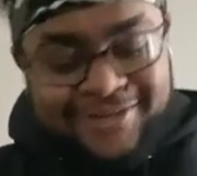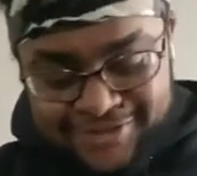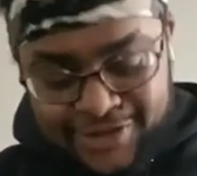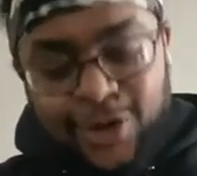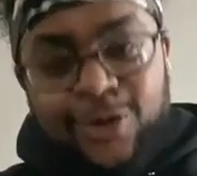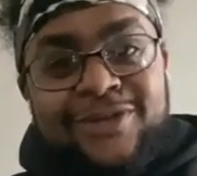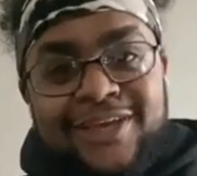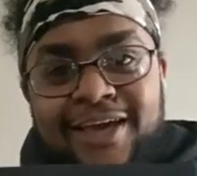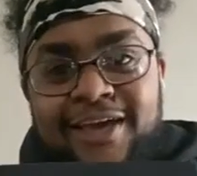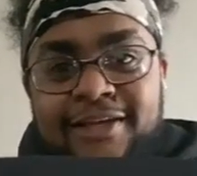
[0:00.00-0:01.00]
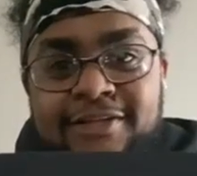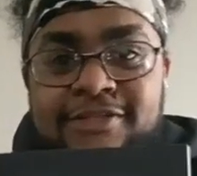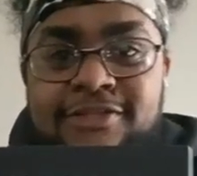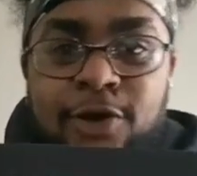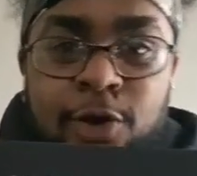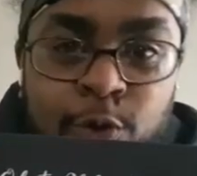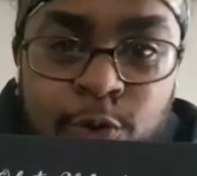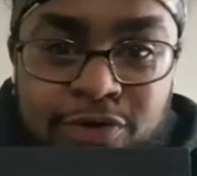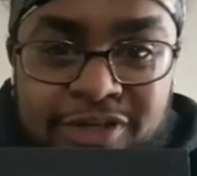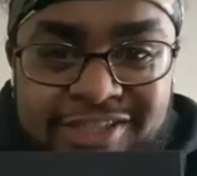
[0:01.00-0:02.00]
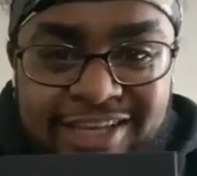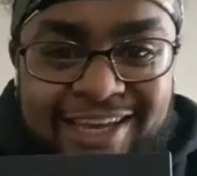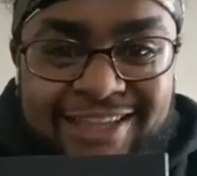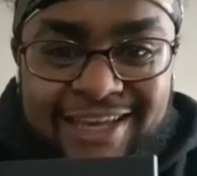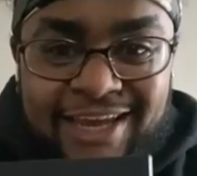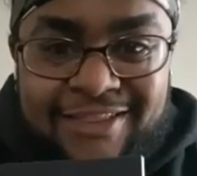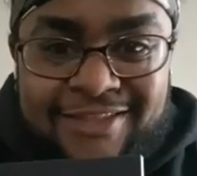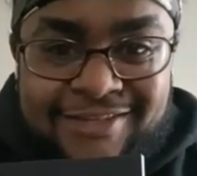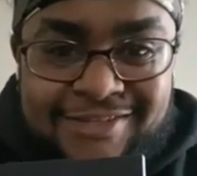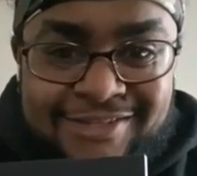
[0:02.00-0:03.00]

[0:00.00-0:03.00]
So yeah, it's ode to Helianthus.